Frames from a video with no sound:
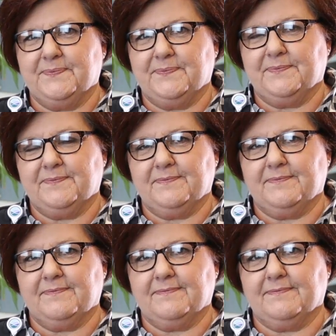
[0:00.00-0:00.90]

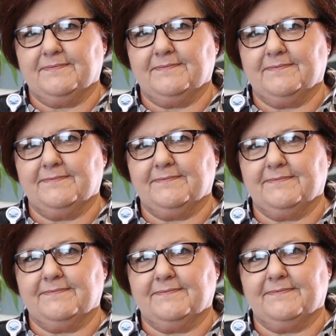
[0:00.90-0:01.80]

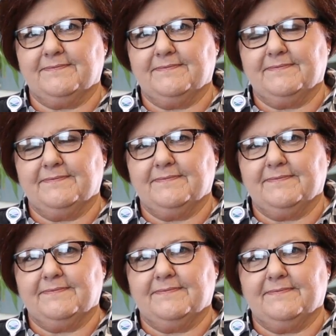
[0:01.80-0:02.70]

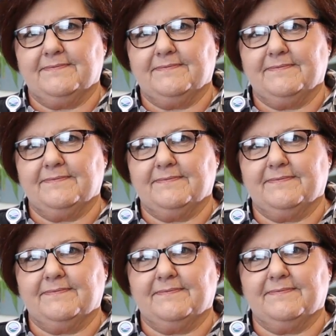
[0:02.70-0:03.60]

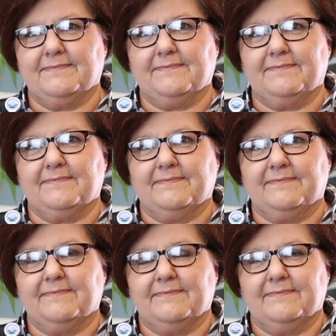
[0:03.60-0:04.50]

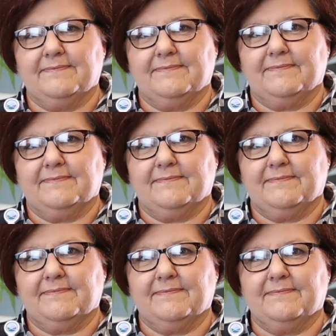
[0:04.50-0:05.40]

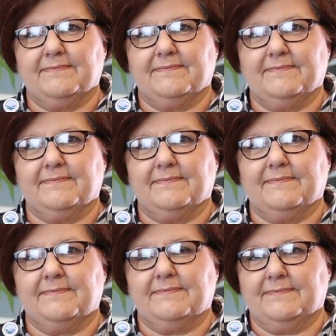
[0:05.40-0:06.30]

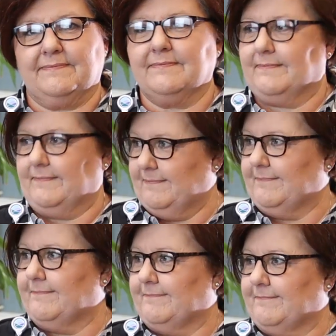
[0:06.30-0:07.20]
No words are spoken by the person on screen.